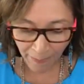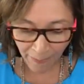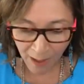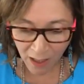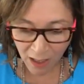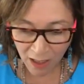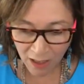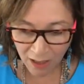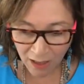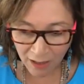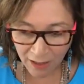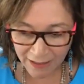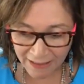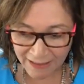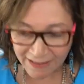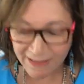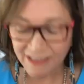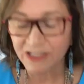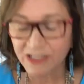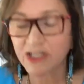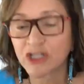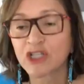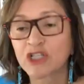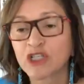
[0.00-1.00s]
uh,
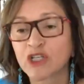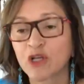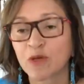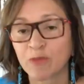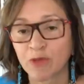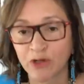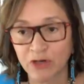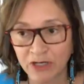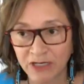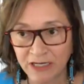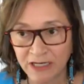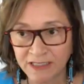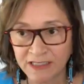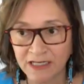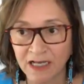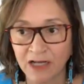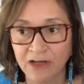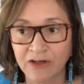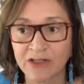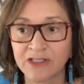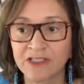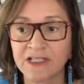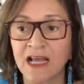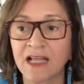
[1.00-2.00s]
indigenous communities
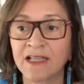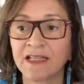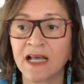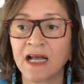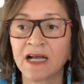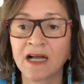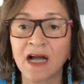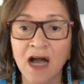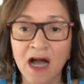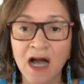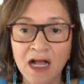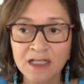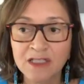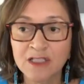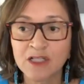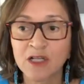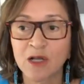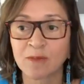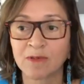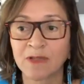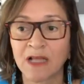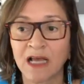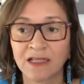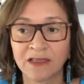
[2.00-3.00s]
understand that
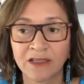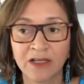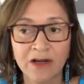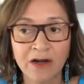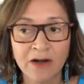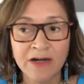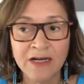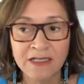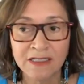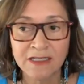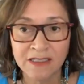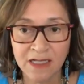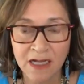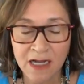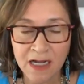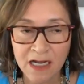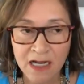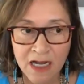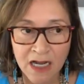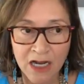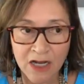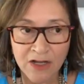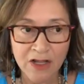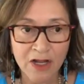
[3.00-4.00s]
concept, that there is,
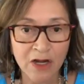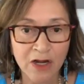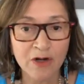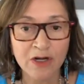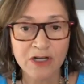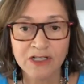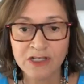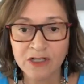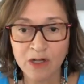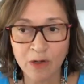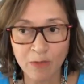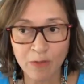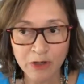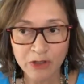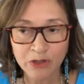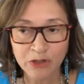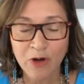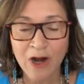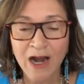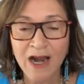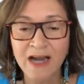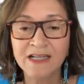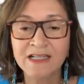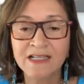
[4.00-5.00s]
there is someone
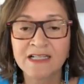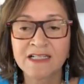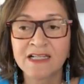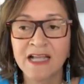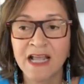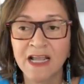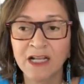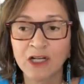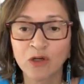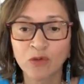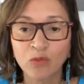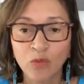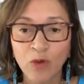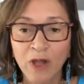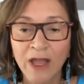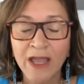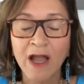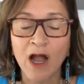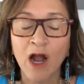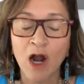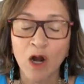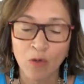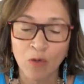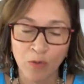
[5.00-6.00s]
trying to take away
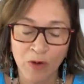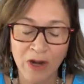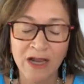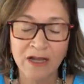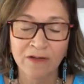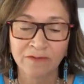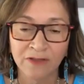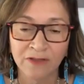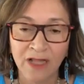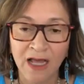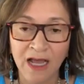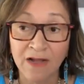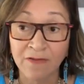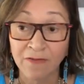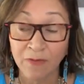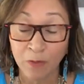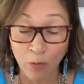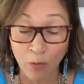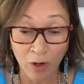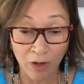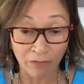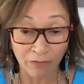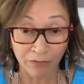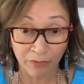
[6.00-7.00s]
our way of life.
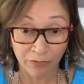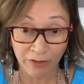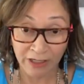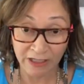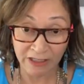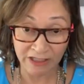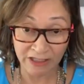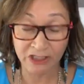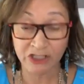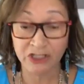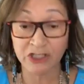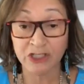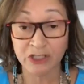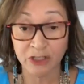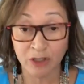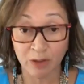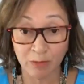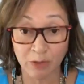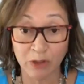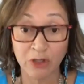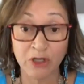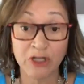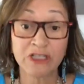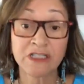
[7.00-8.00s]
Well, for indigenous
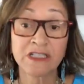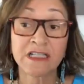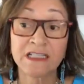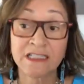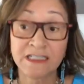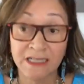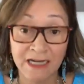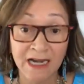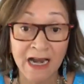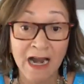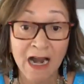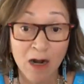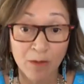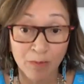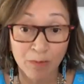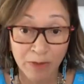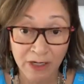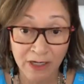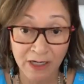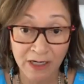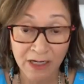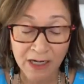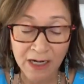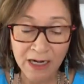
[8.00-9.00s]
communities, it did
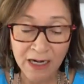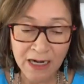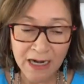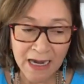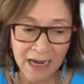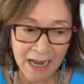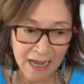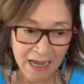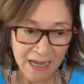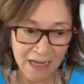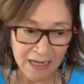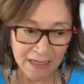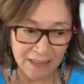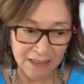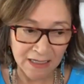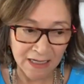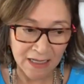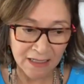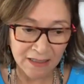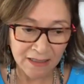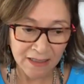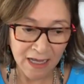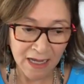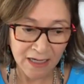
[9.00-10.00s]
happen. And
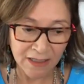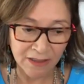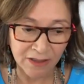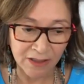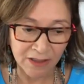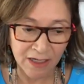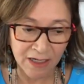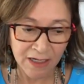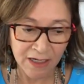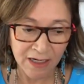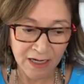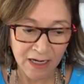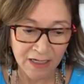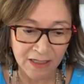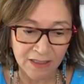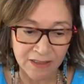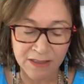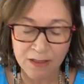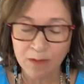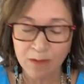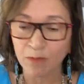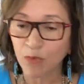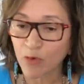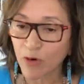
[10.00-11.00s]
that at
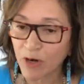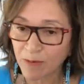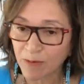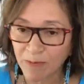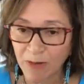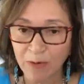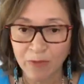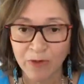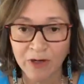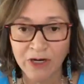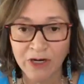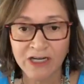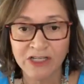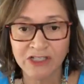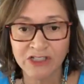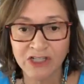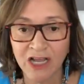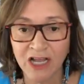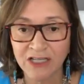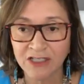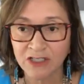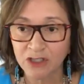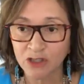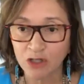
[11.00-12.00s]
some point, maybe we'll get a
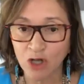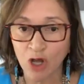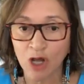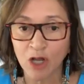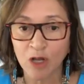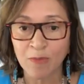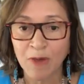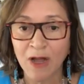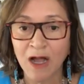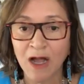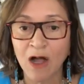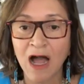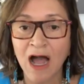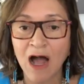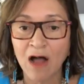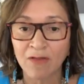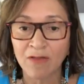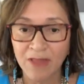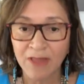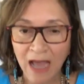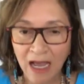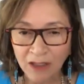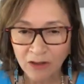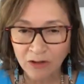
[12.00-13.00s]
chance to talk about how
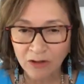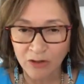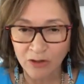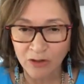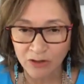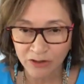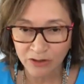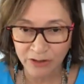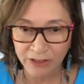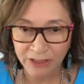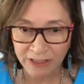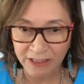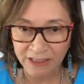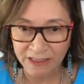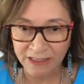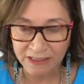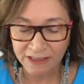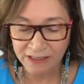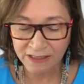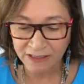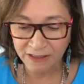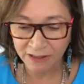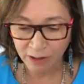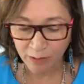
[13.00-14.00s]
that looks to
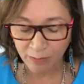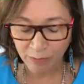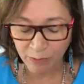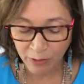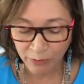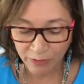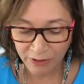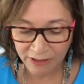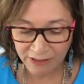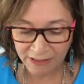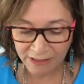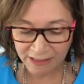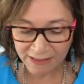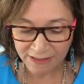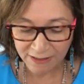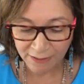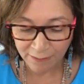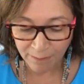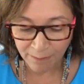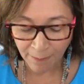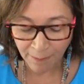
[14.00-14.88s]
indigenous communities.